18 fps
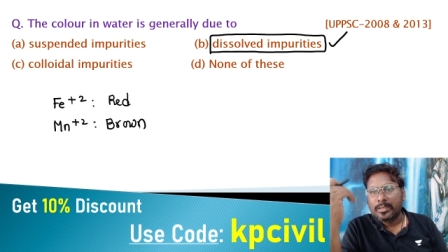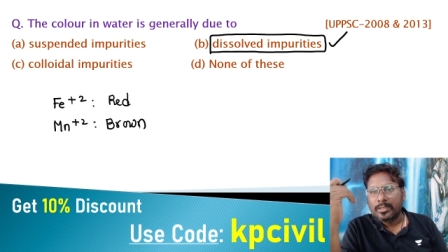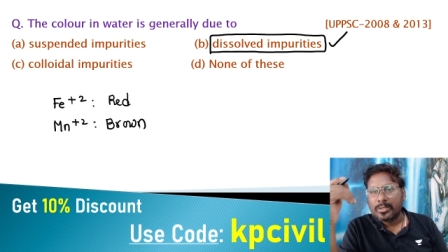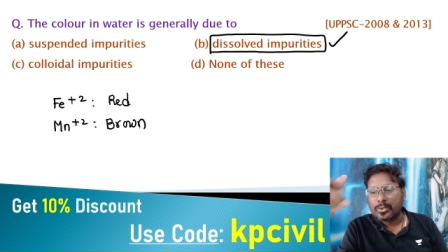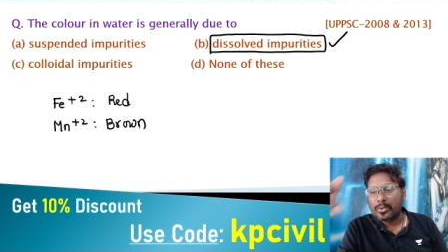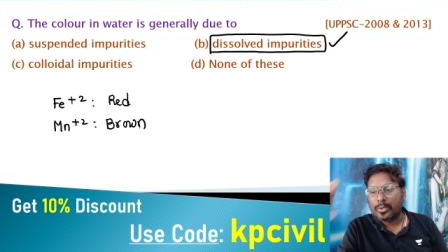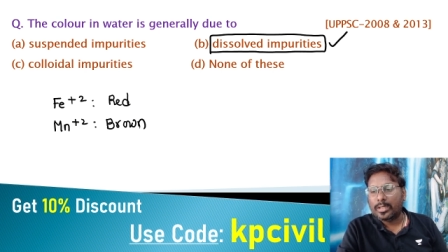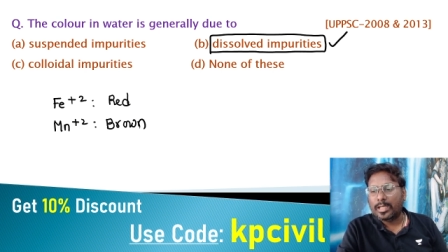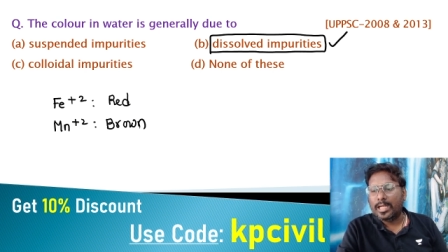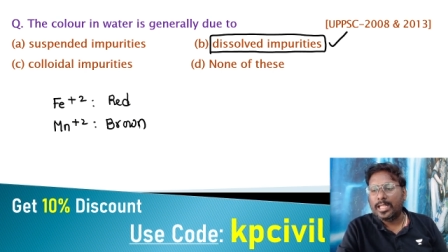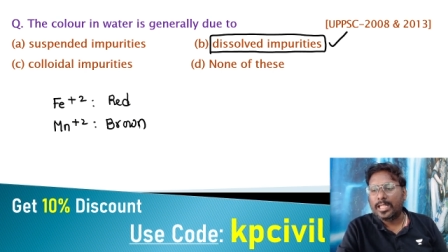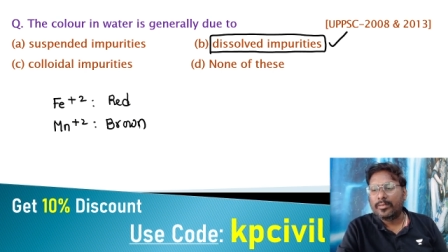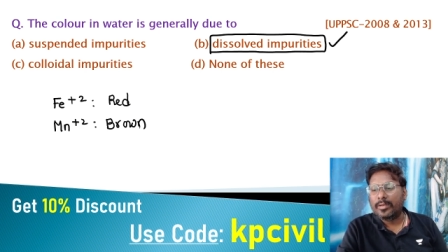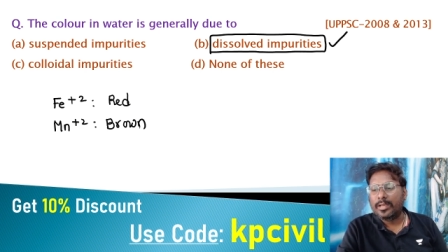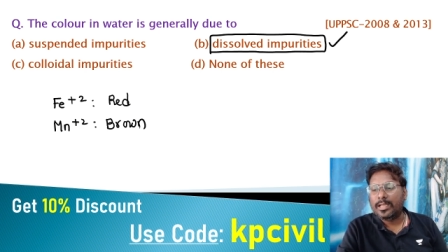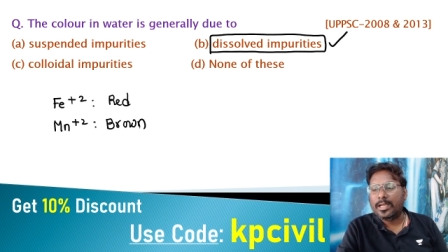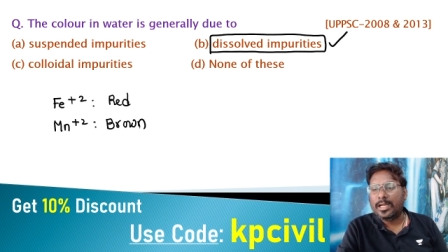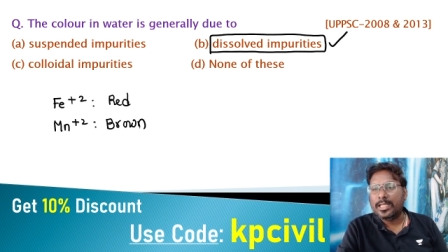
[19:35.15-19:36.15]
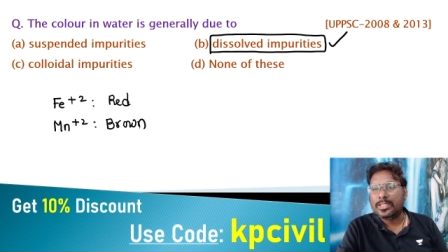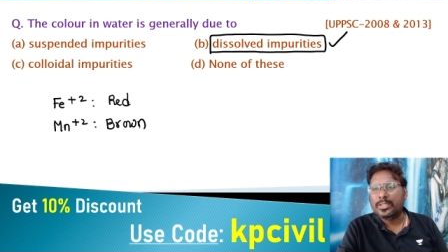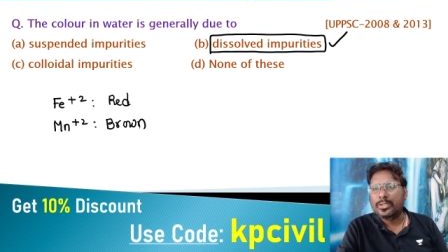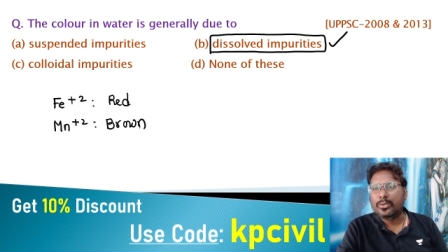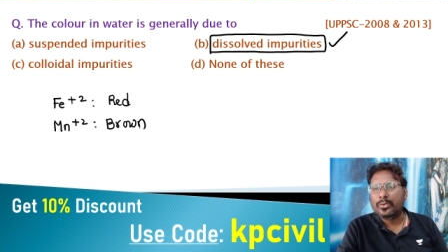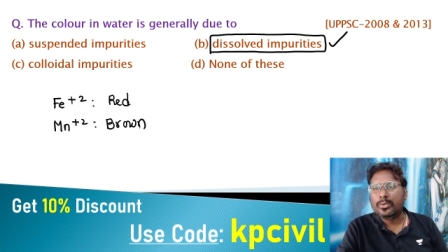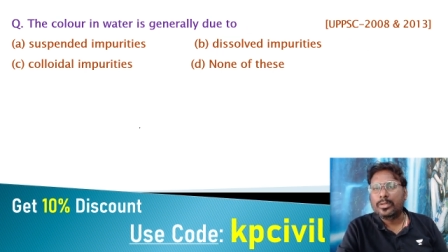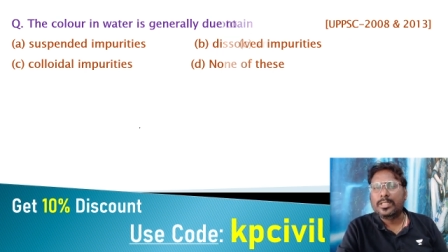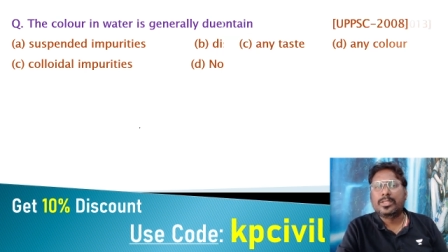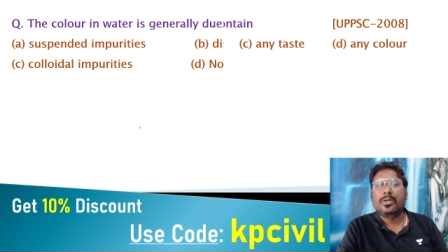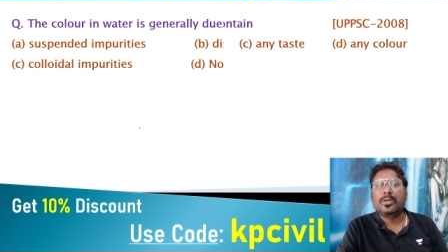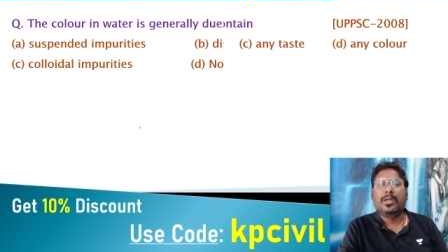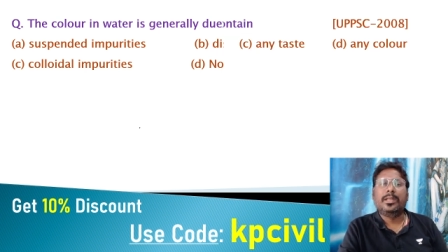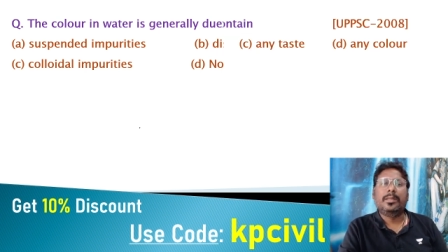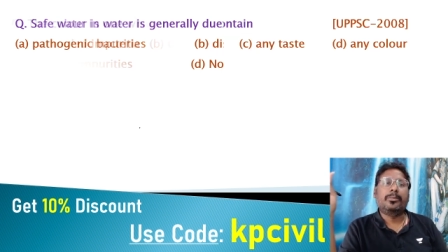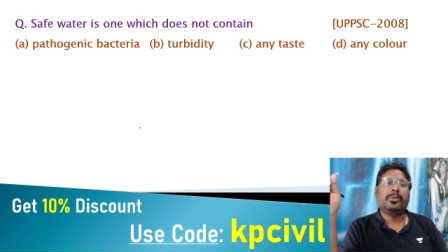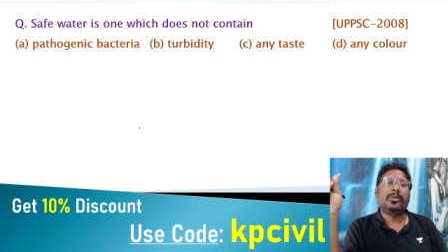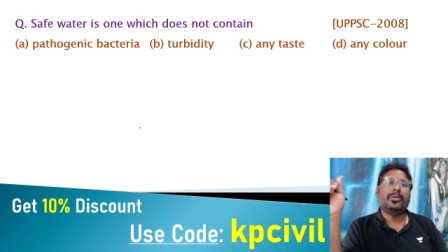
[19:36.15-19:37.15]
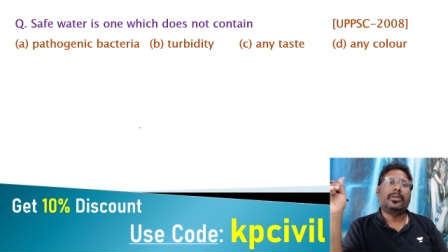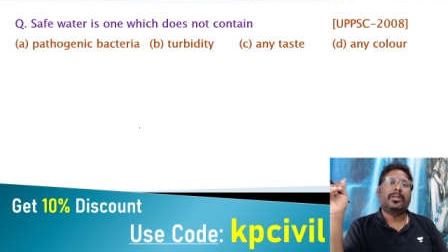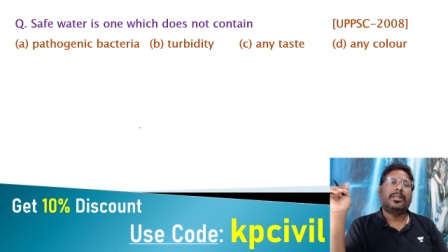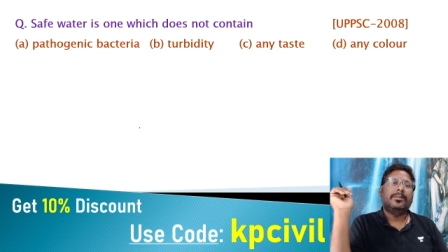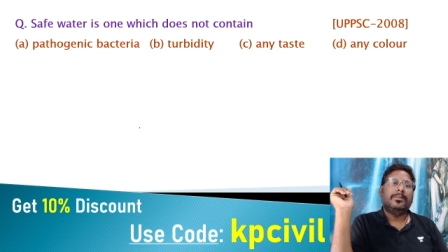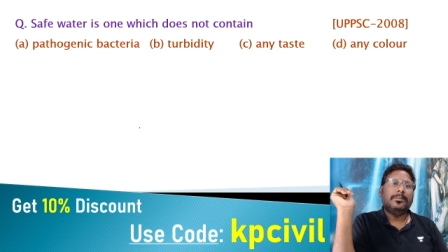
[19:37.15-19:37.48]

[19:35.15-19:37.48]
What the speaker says: So color will cause due to dissolved impurity.